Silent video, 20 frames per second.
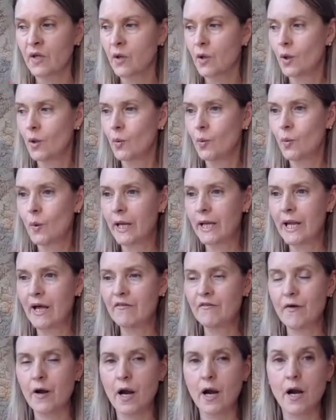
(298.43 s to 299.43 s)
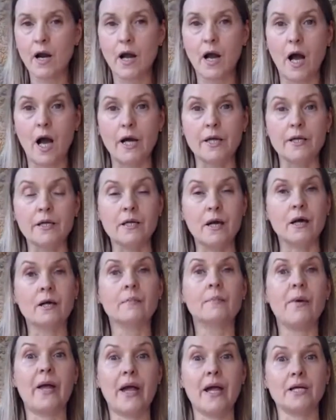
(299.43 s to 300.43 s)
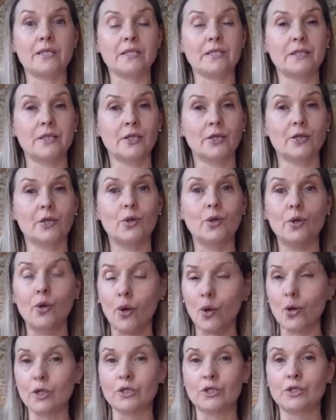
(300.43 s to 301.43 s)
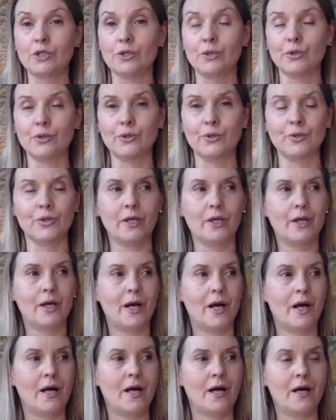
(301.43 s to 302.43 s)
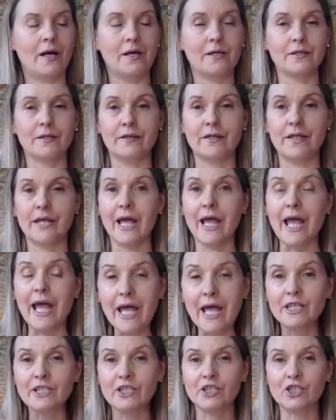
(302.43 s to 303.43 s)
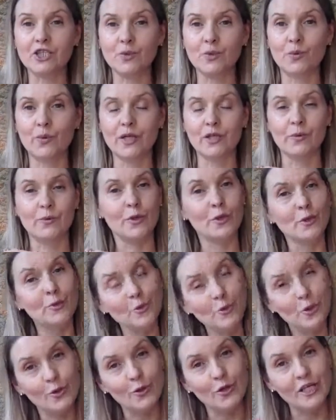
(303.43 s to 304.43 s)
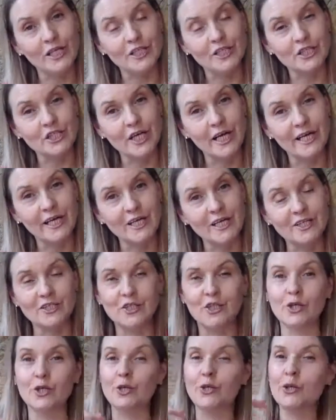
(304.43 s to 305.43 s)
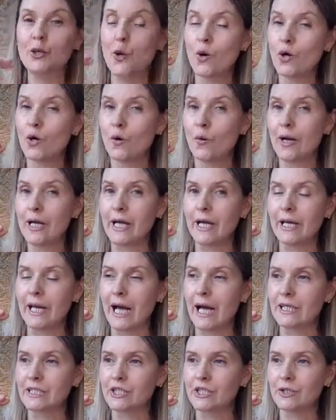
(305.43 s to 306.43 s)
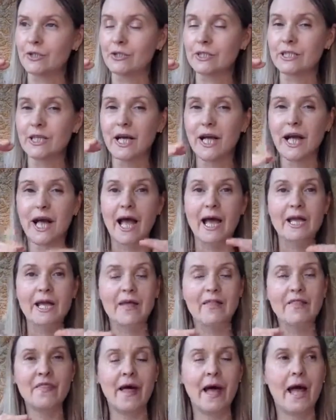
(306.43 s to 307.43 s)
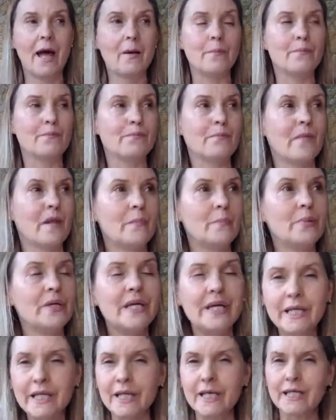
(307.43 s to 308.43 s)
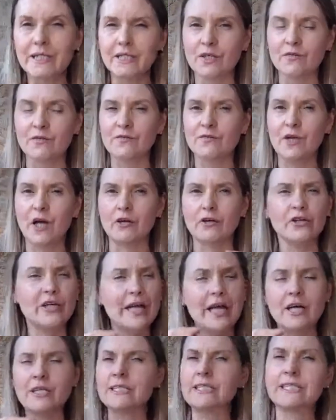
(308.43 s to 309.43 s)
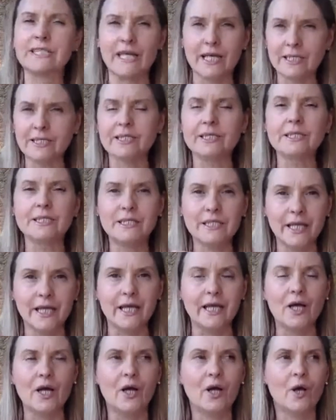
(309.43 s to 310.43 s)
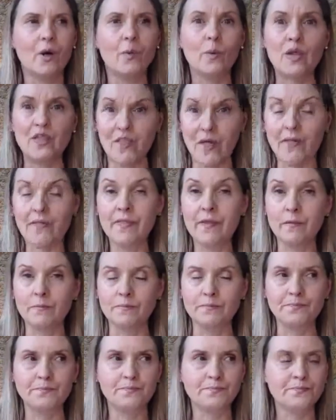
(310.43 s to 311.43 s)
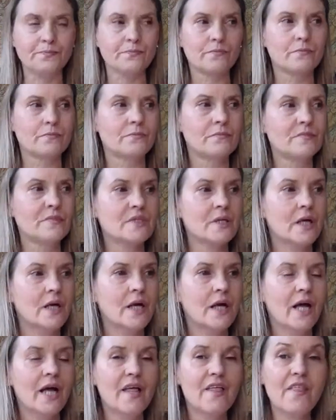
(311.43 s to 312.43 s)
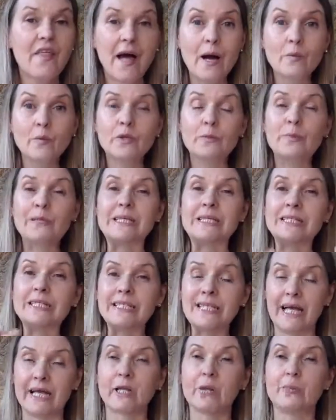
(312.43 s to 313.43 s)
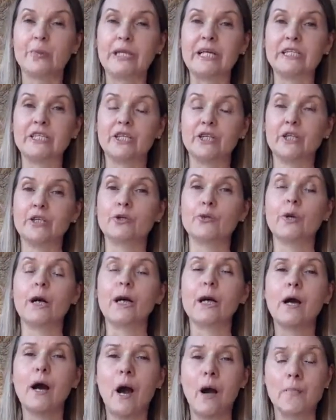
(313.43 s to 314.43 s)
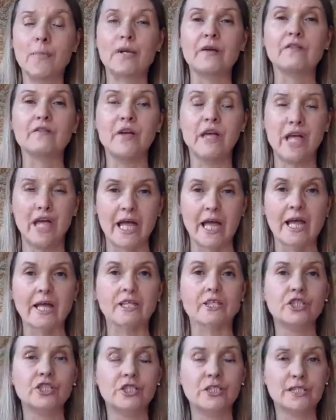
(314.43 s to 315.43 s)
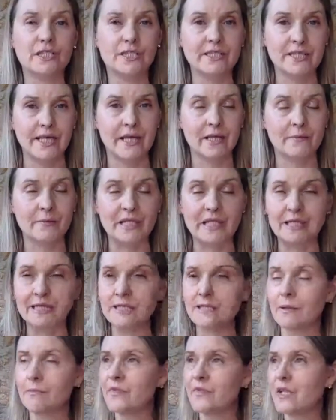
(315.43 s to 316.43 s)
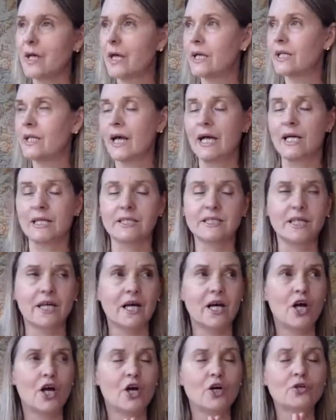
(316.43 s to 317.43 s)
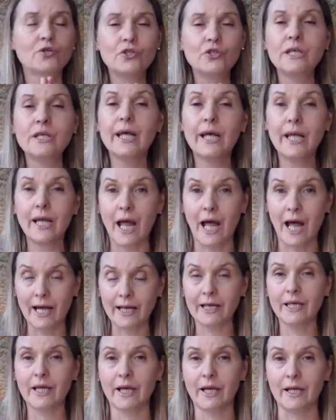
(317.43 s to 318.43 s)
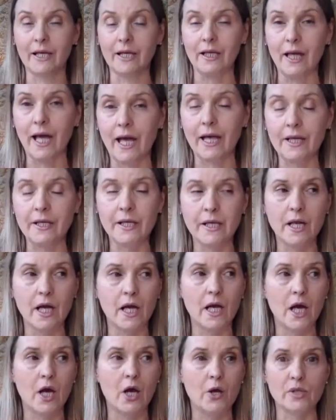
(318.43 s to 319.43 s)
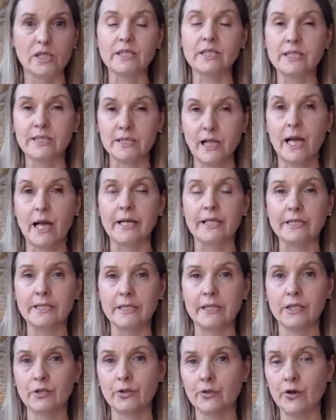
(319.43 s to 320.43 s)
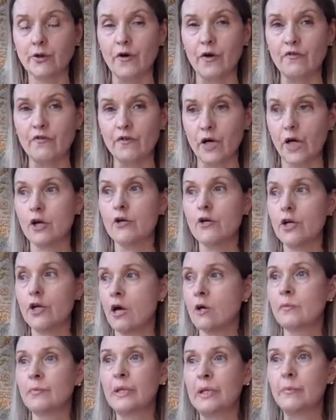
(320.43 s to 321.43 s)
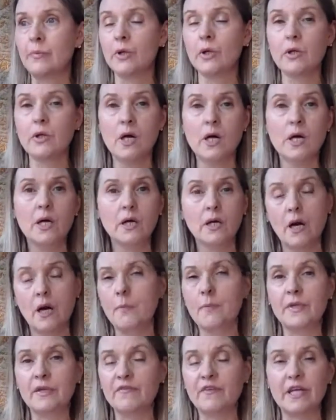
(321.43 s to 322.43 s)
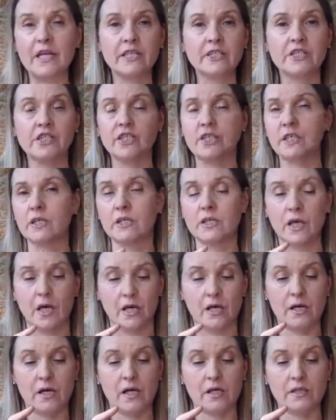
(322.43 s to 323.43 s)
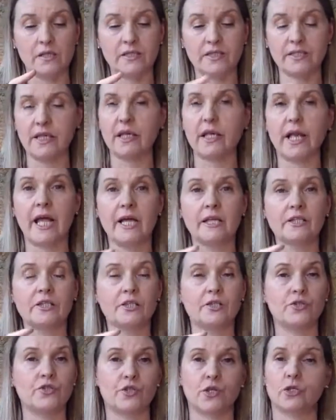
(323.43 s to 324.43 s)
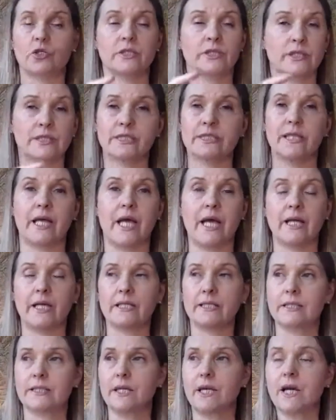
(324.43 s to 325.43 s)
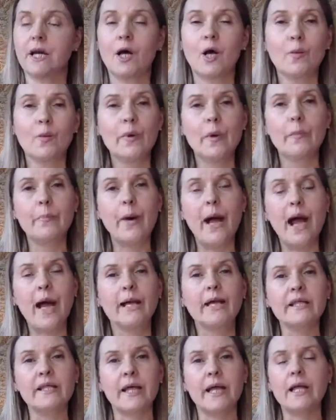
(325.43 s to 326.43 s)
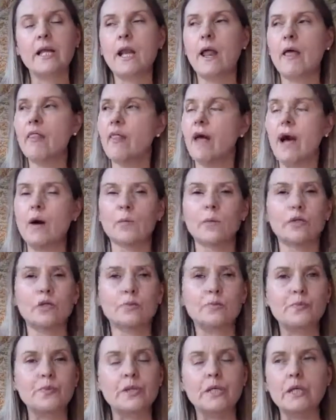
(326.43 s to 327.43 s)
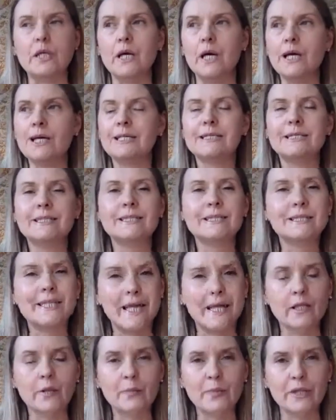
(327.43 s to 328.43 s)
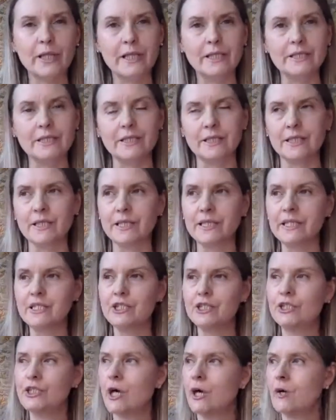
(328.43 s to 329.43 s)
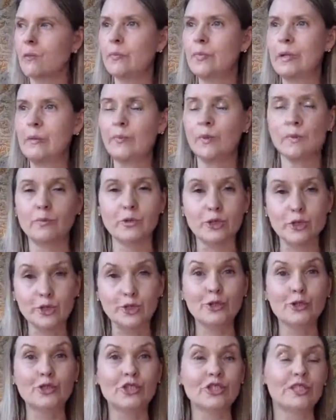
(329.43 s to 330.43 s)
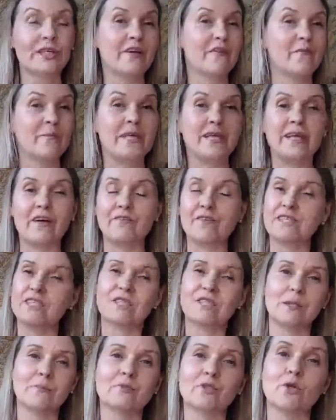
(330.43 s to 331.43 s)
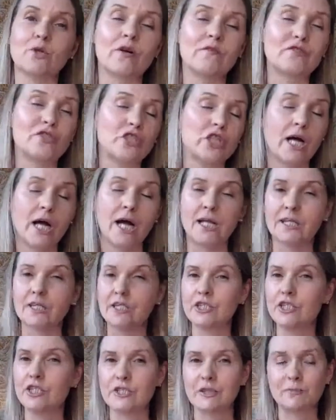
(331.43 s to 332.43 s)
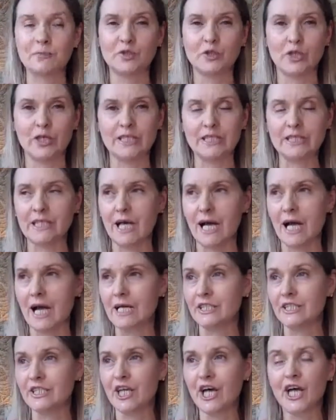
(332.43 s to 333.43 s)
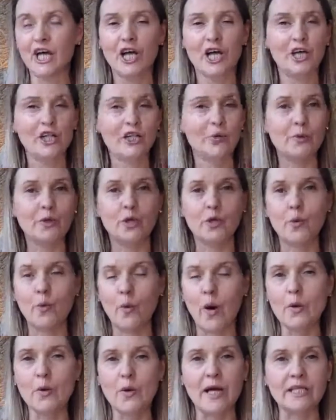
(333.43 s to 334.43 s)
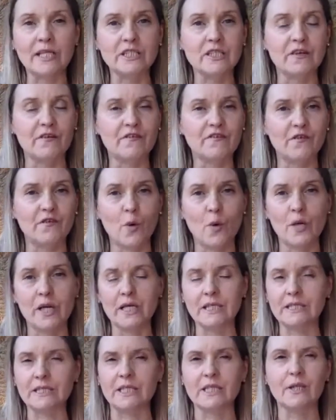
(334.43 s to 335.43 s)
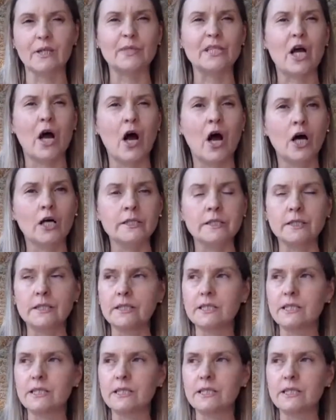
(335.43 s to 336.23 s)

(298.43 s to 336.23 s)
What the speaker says: Whenever a young person got to the age where they were longer a child, not quite an adult, and in that period of a great uncertainty within them, that would be celebrated through a coming of age ceremony, something that is really lacking in our society. You know, for our young people, coming of age, cigarettes, drugs, and sex. But back then, that would be celebrated, and these young people would usually have been given some sort of challenge, some sort of task. They would go out into the forest and they would hunt.